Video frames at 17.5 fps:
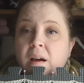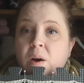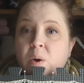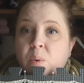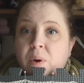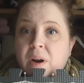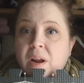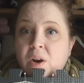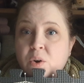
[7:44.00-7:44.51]

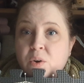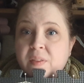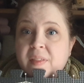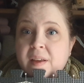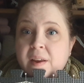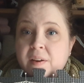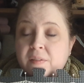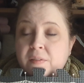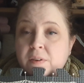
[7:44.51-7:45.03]
100th
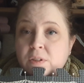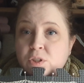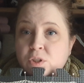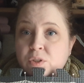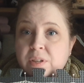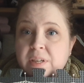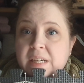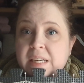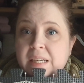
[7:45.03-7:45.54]

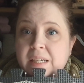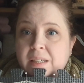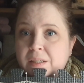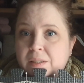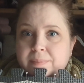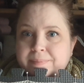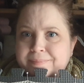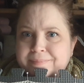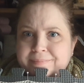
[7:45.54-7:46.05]
anniversary,
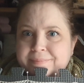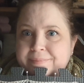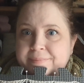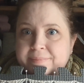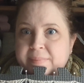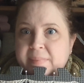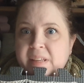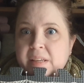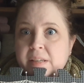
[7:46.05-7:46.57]

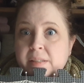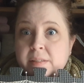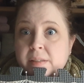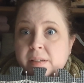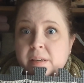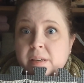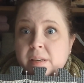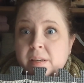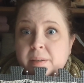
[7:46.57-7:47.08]

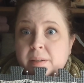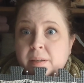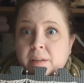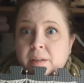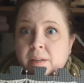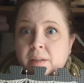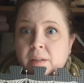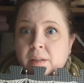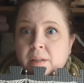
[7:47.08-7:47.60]
easy.
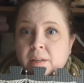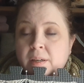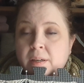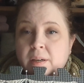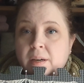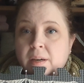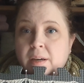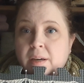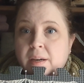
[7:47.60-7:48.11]

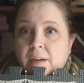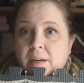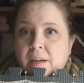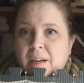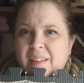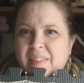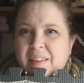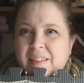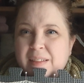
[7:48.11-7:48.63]

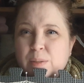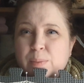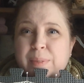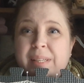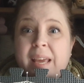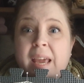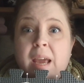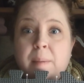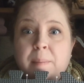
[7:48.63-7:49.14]
I think this one's
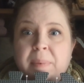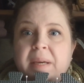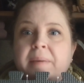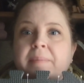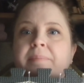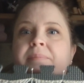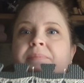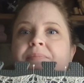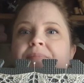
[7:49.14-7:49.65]
camping.
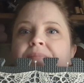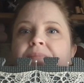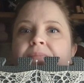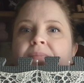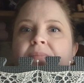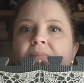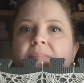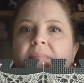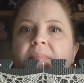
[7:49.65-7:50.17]

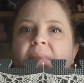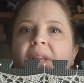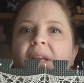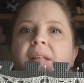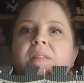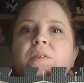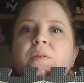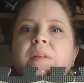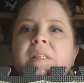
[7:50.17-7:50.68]

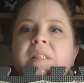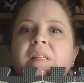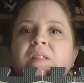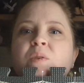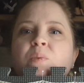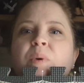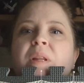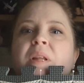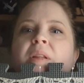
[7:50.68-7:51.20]
And so this is the
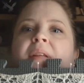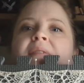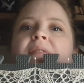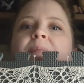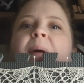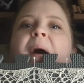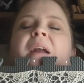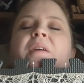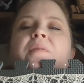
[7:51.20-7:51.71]
Willow Leaves
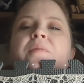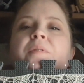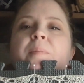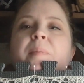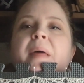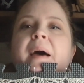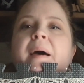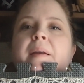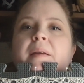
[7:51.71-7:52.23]
pattern from
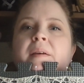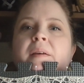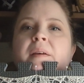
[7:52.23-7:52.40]
that